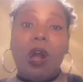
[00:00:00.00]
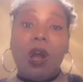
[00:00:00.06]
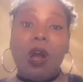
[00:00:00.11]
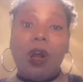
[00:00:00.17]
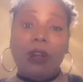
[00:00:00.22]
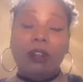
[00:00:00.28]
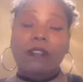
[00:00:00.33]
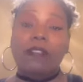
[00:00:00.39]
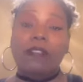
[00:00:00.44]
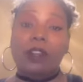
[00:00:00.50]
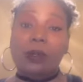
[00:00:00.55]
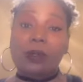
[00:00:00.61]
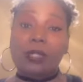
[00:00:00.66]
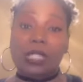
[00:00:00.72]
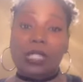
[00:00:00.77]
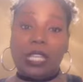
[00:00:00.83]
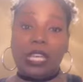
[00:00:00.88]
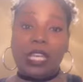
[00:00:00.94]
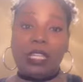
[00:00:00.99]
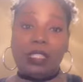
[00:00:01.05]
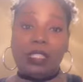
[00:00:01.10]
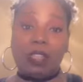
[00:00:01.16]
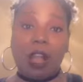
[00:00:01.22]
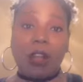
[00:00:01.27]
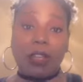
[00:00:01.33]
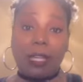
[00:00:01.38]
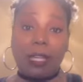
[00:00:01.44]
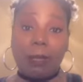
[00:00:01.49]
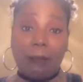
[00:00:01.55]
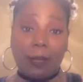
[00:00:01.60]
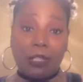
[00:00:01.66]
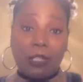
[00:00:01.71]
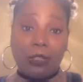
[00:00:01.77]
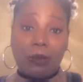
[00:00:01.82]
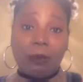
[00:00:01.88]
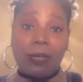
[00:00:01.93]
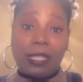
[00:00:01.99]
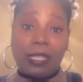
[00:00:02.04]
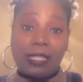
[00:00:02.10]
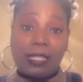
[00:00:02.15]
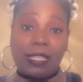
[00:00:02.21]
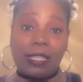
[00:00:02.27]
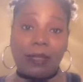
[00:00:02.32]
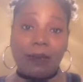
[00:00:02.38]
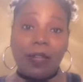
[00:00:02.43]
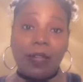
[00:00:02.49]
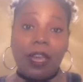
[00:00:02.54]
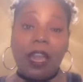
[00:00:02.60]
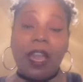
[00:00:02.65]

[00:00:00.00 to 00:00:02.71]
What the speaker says: All of those things are keeping you busy,